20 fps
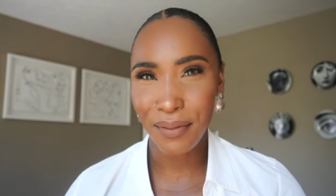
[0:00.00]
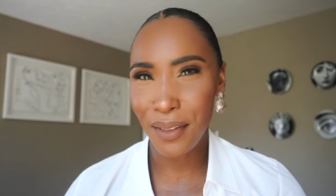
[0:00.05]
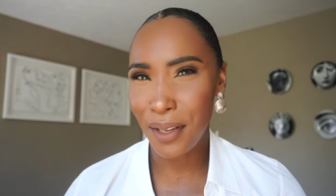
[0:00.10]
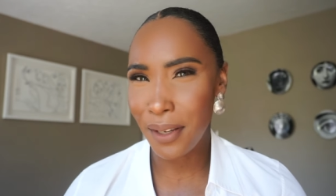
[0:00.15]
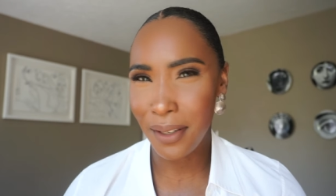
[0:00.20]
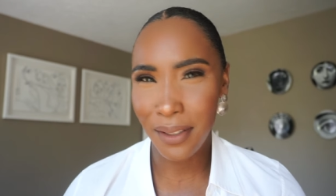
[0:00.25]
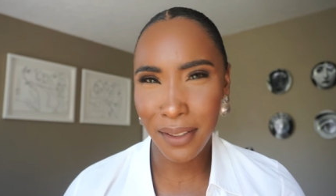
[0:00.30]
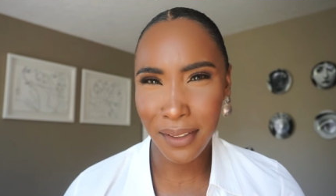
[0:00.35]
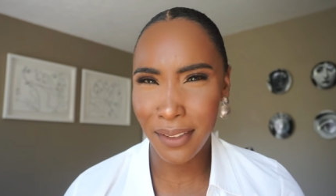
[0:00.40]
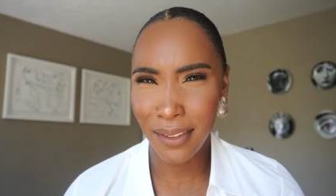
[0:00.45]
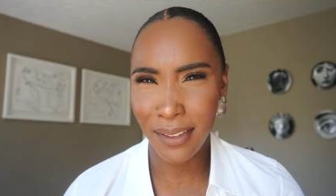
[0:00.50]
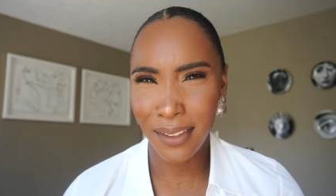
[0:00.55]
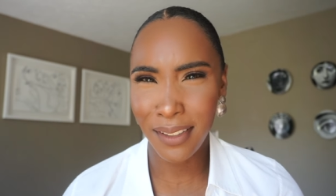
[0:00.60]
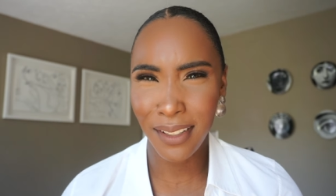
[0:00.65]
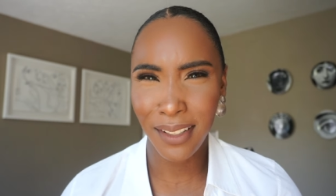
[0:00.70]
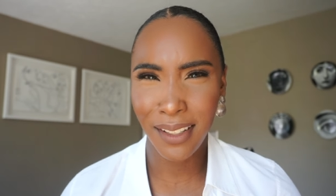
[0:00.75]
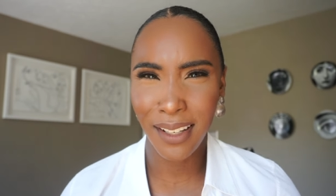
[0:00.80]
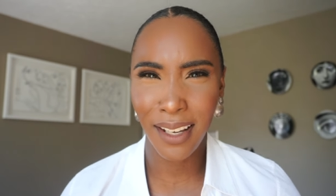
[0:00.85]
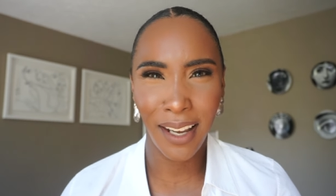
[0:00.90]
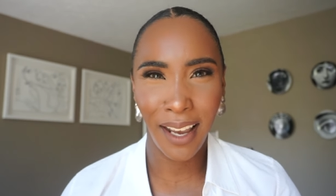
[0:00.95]

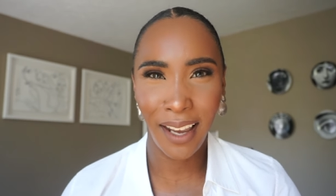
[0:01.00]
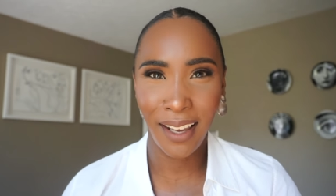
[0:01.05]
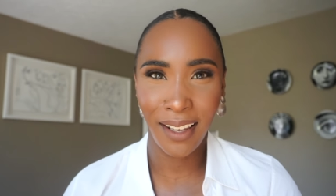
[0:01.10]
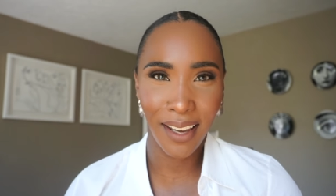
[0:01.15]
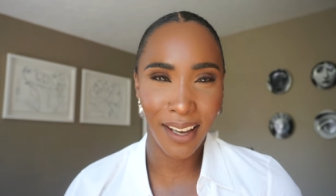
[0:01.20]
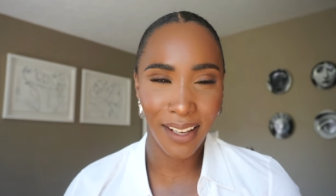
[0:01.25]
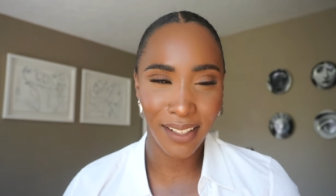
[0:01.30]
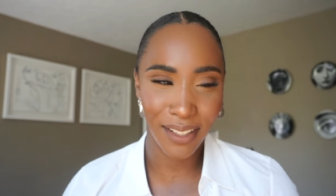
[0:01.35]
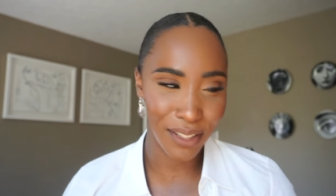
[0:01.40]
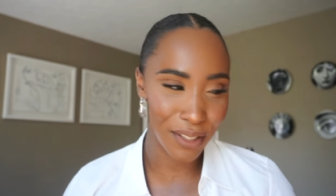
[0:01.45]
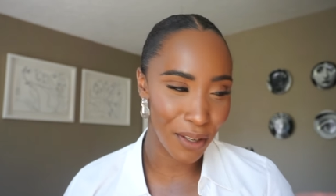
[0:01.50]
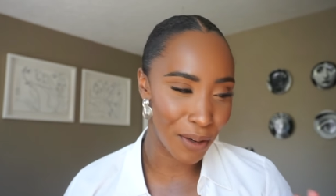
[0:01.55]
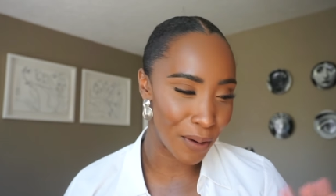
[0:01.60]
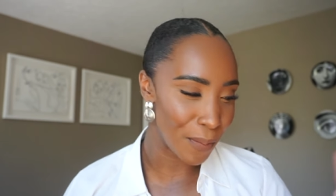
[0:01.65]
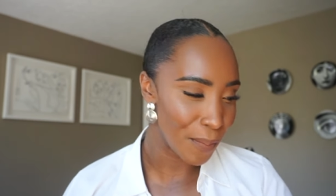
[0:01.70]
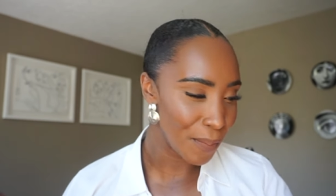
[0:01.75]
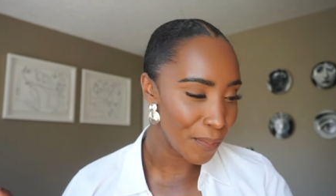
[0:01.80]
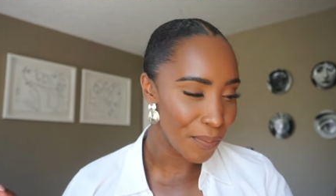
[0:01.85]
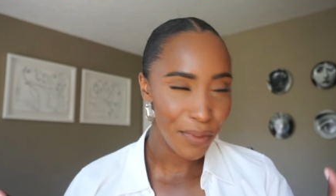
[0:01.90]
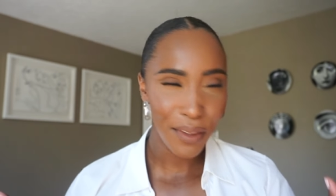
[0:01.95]
I guess.
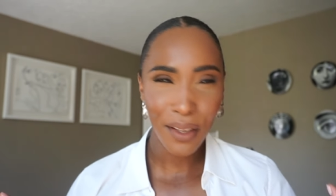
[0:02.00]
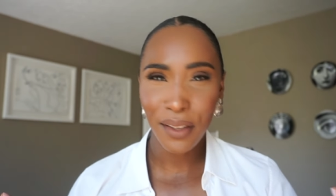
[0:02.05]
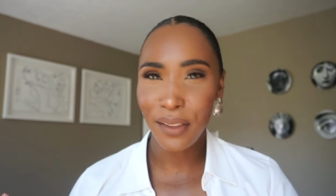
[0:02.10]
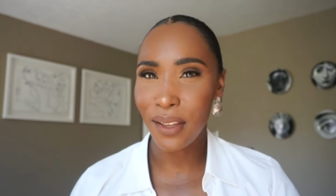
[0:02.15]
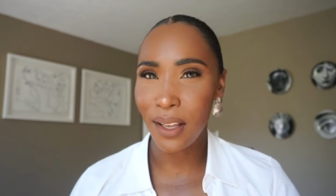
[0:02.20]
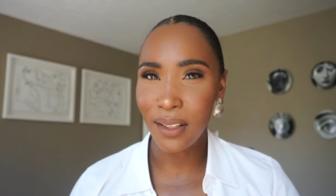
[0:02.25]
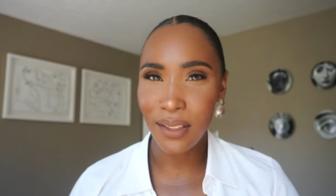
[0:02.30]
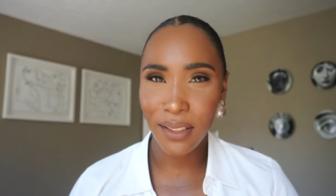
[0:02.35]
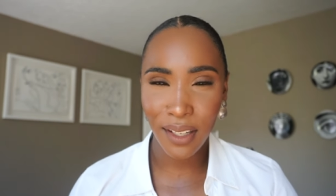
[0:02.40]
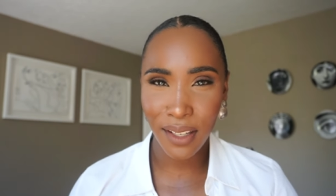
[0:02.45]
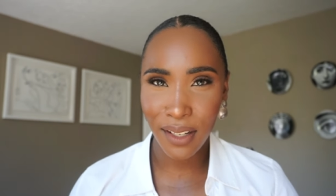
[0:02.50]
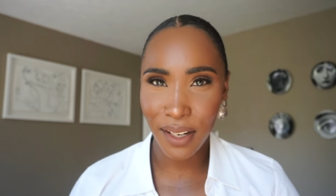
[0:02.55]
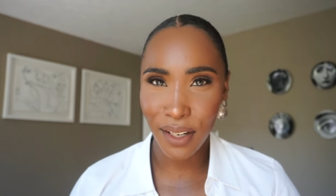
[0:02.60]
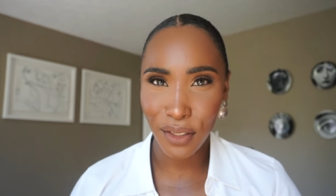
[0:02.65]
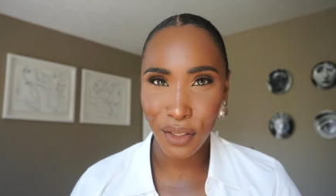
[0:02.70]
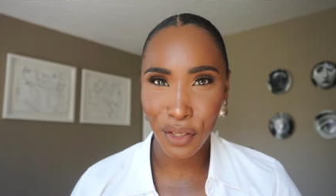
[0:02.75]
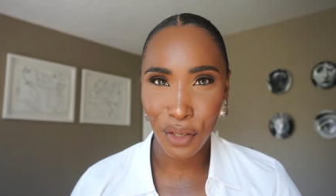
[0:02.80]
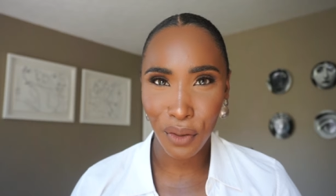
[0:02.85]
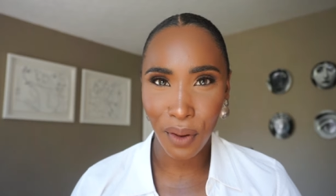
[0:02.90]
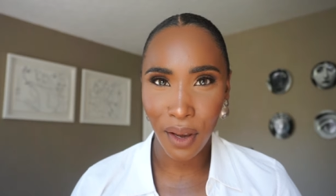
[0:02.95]
So let's get
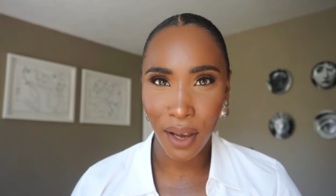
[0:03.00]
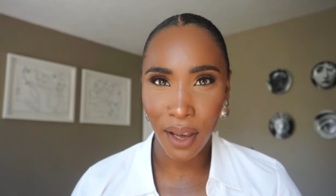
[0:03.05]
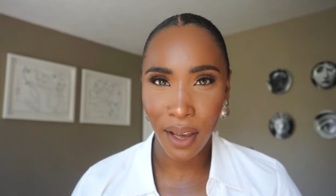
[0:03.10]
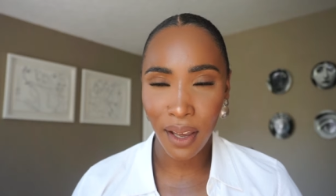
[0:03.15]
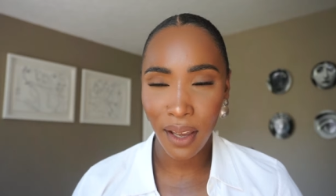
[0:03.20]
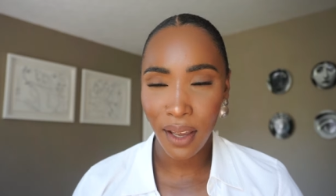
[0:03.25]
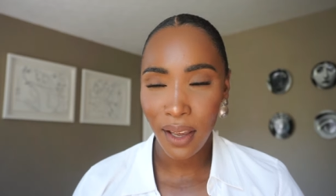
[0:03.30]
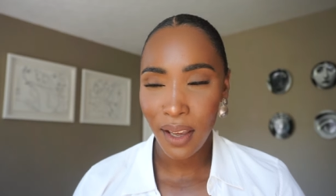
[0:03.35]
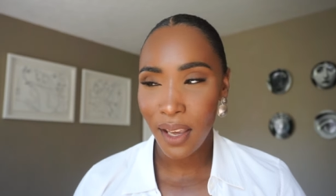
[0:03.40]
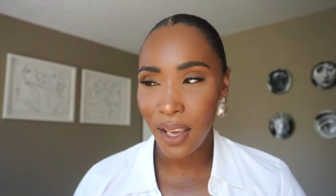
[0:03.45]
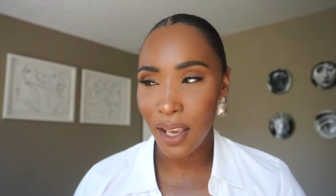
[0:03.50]
into it.